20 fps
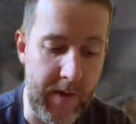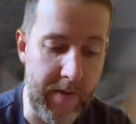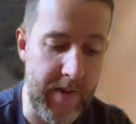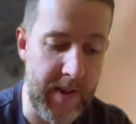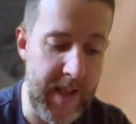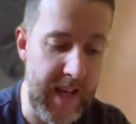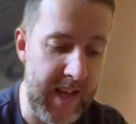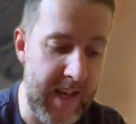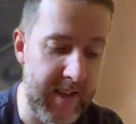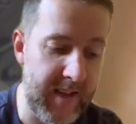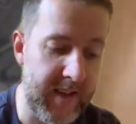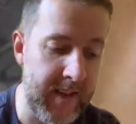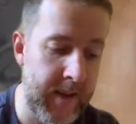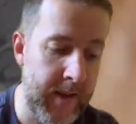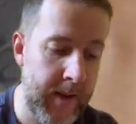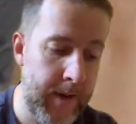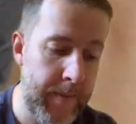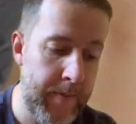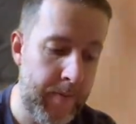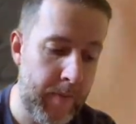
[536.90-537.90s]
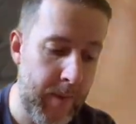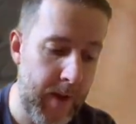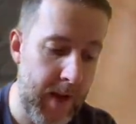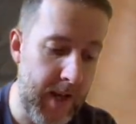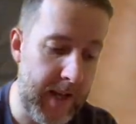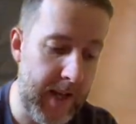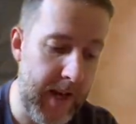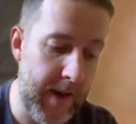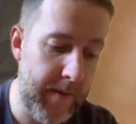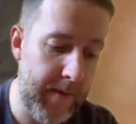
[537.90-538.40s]
for these,
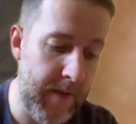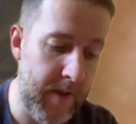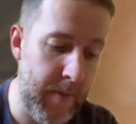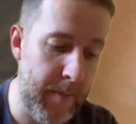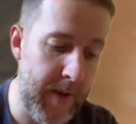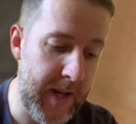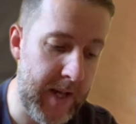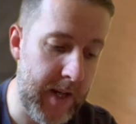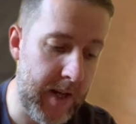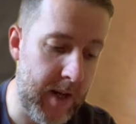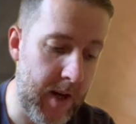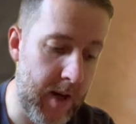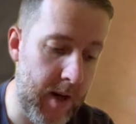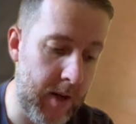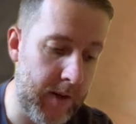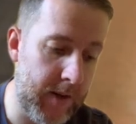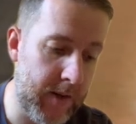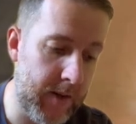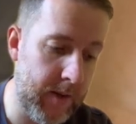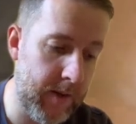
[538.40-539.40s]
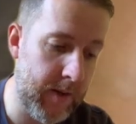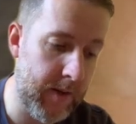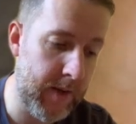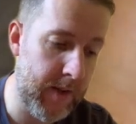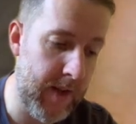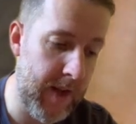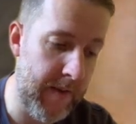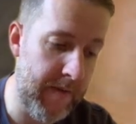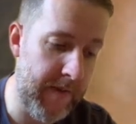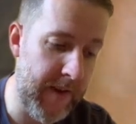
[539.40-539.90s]
again, for the bigger cards,
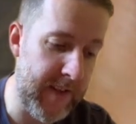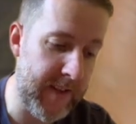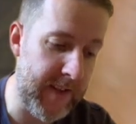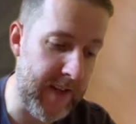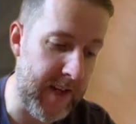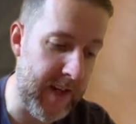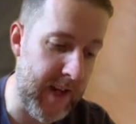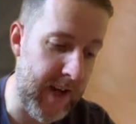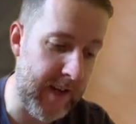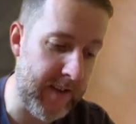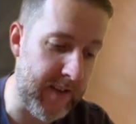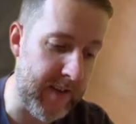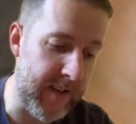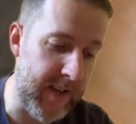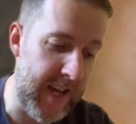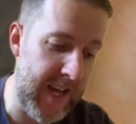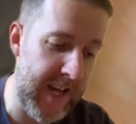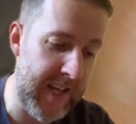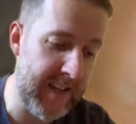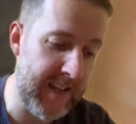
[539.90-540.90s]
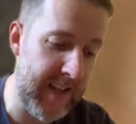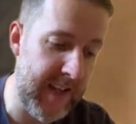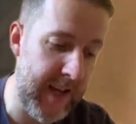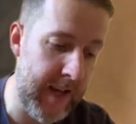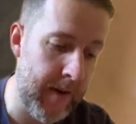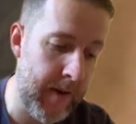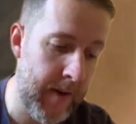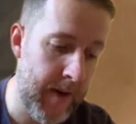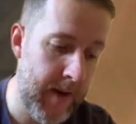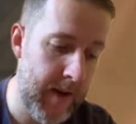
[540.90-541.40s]
it fits in nice and
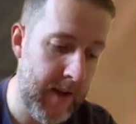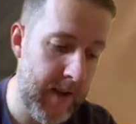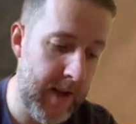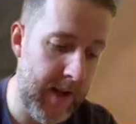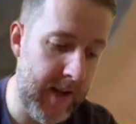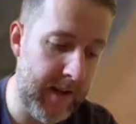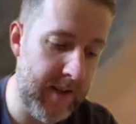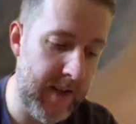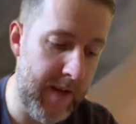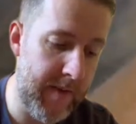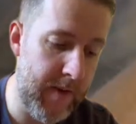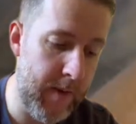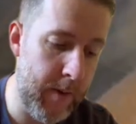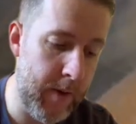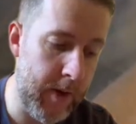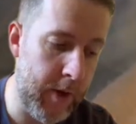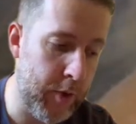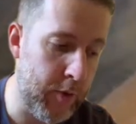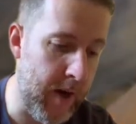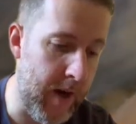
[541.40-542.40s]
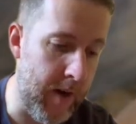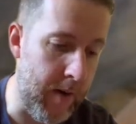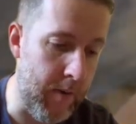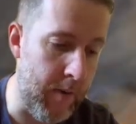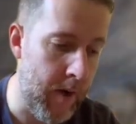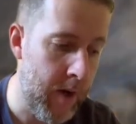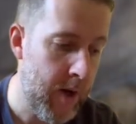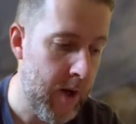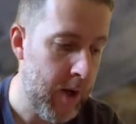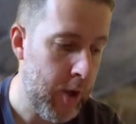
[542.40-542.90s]
easily. Like I said, if you were going
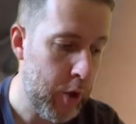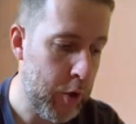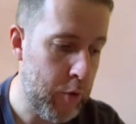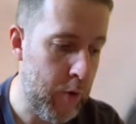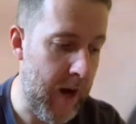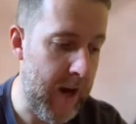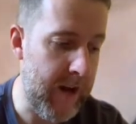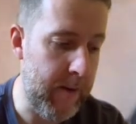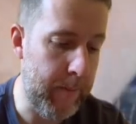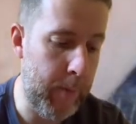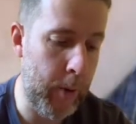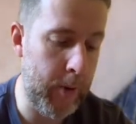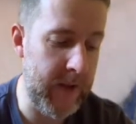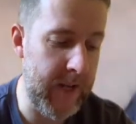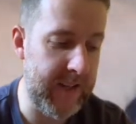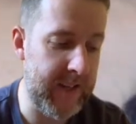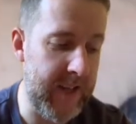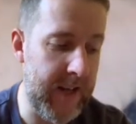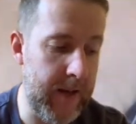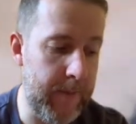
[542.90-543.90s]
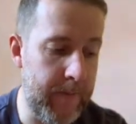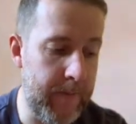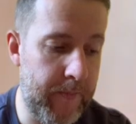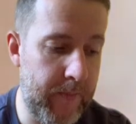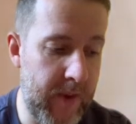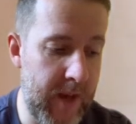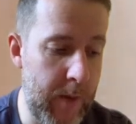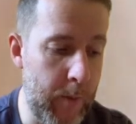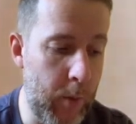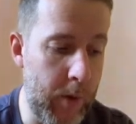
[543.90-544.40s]
to try and put this in,
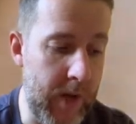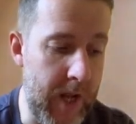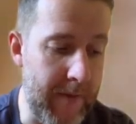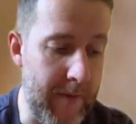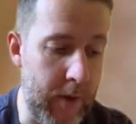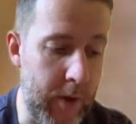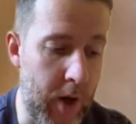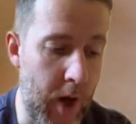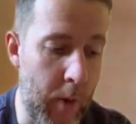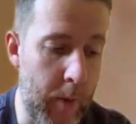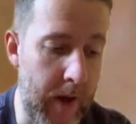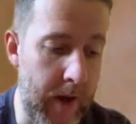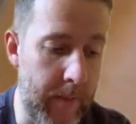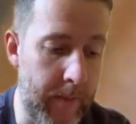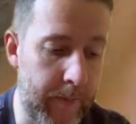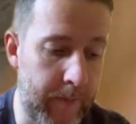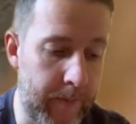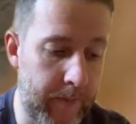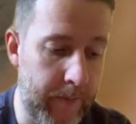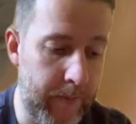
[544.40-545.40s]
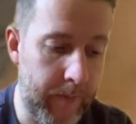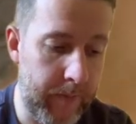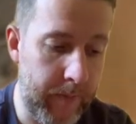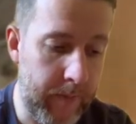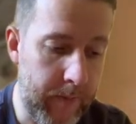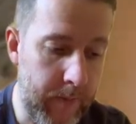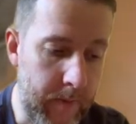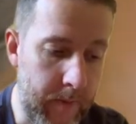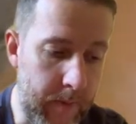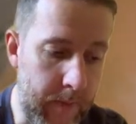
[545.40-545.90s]
it wouldn't even go in.
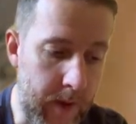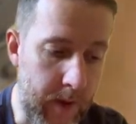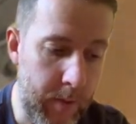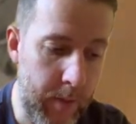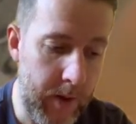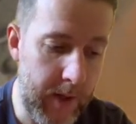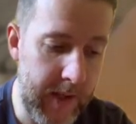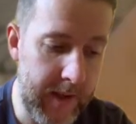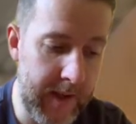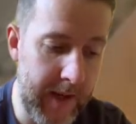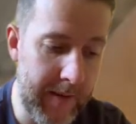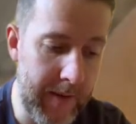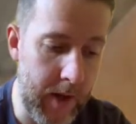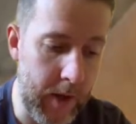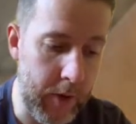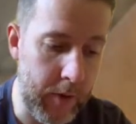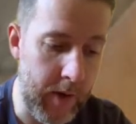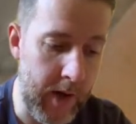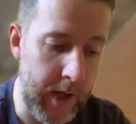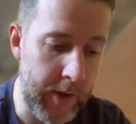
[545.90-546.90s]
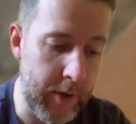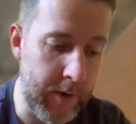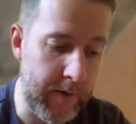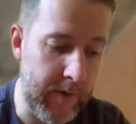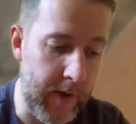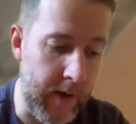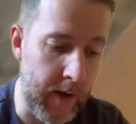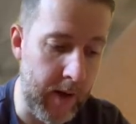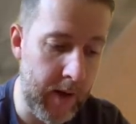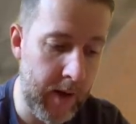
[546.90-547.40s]
But let's give it a try just
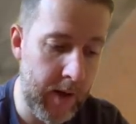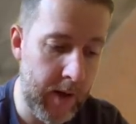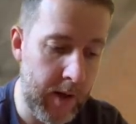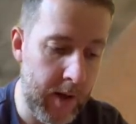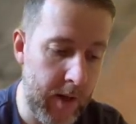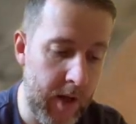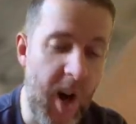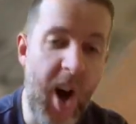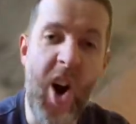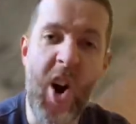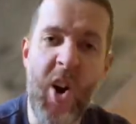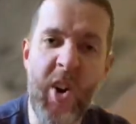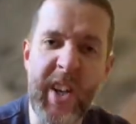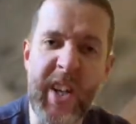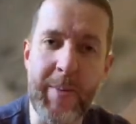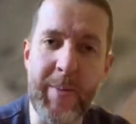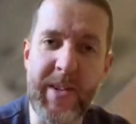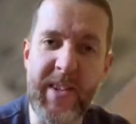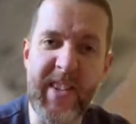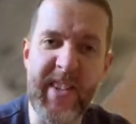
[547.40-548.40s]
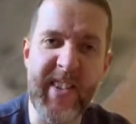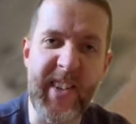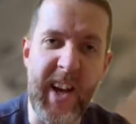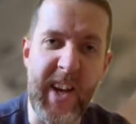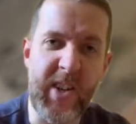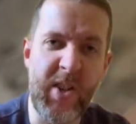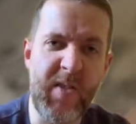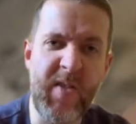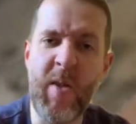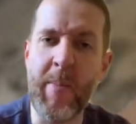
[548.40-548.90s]
for argument's
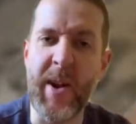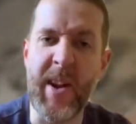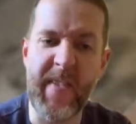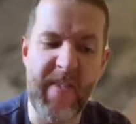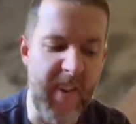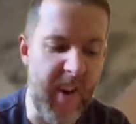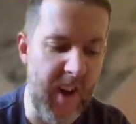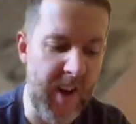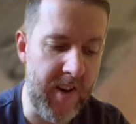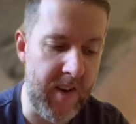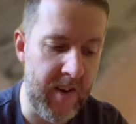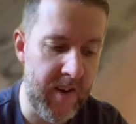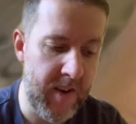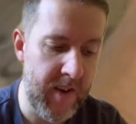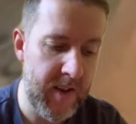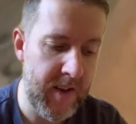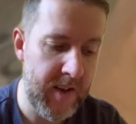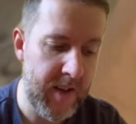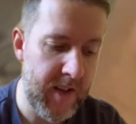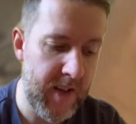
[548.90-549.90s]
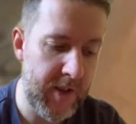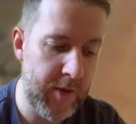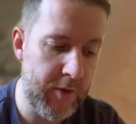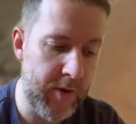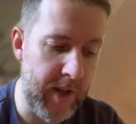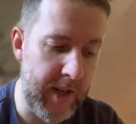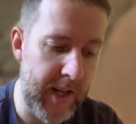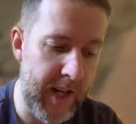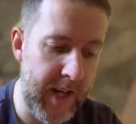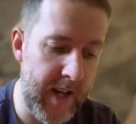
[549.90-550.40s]
sake, just for a bit of fun. Let's
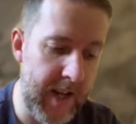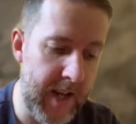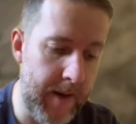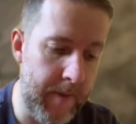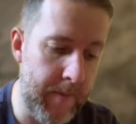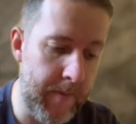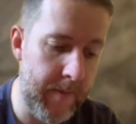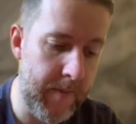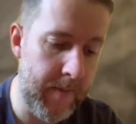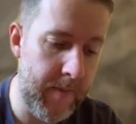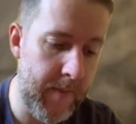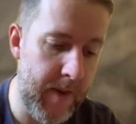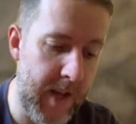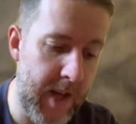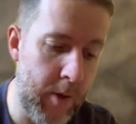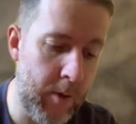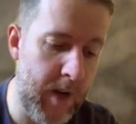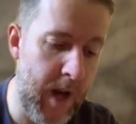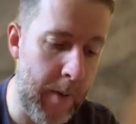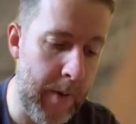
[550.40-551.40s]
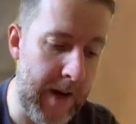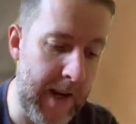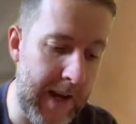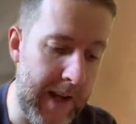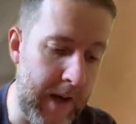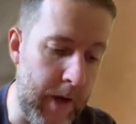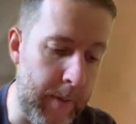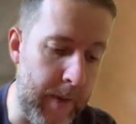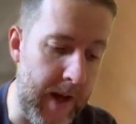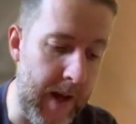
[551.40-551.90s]
try and get it in. It'll go in a
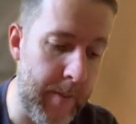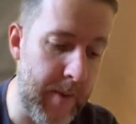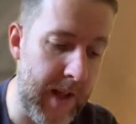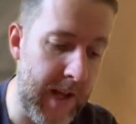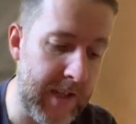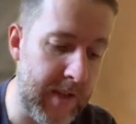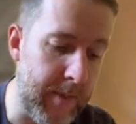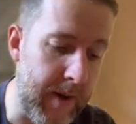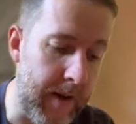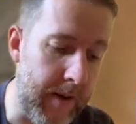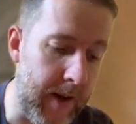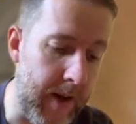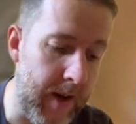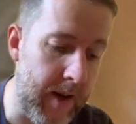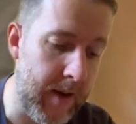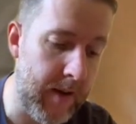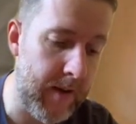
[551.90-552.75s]
little bit, but that's about it.